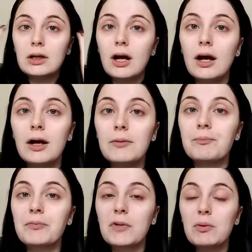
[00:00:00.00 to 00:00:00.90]

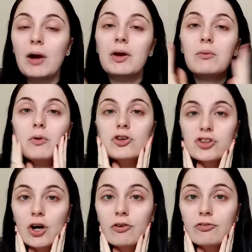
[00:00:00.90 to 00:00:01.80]
Well, it washed
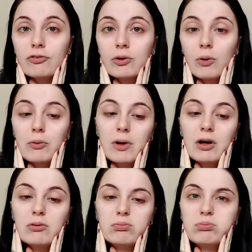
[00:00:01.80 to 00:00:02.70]
off quite well,